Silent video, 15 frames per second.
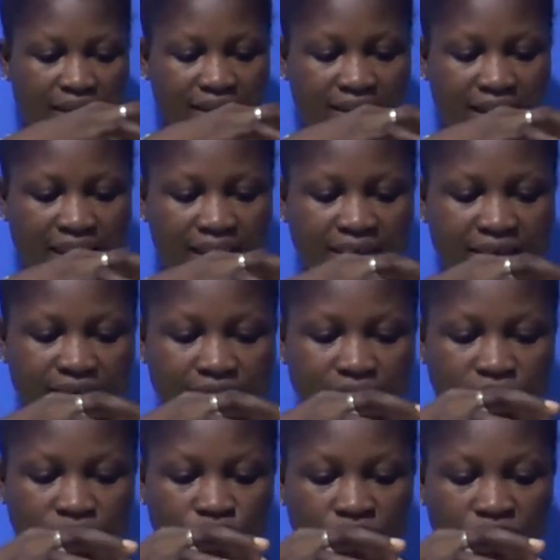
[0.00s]
then
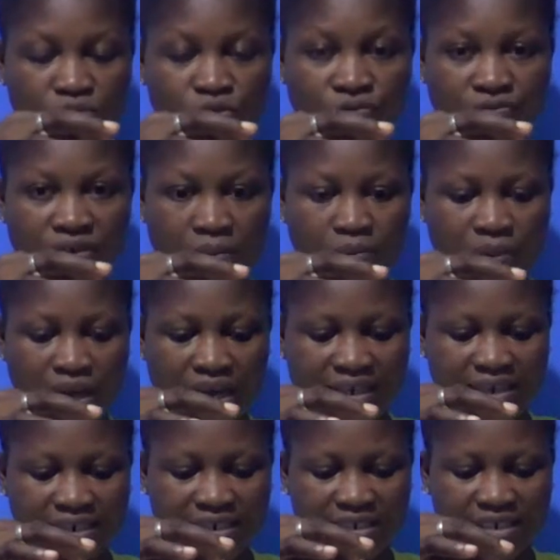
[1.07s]
you remove the pad
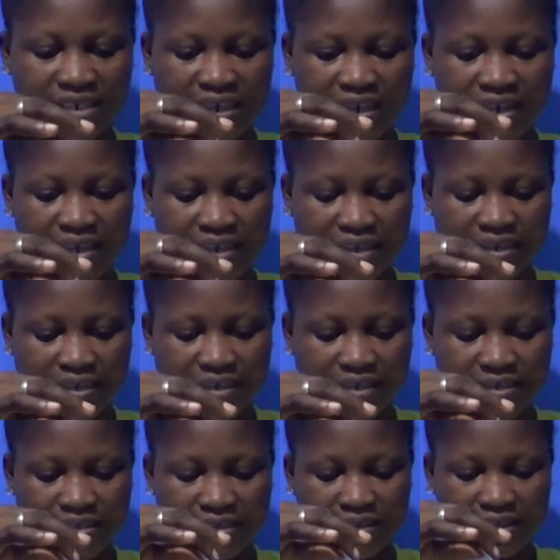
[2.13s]

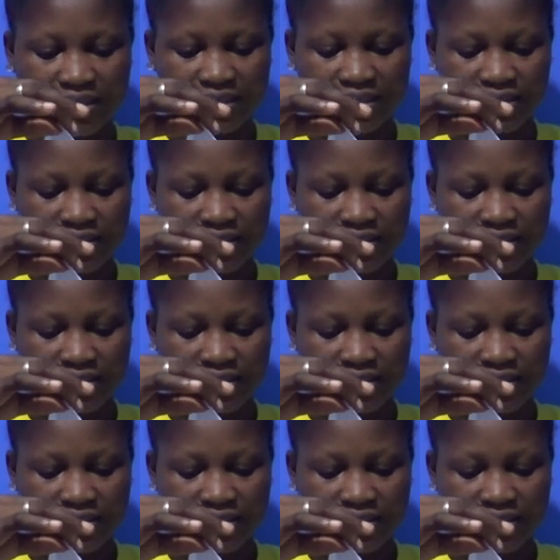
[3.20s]
gently.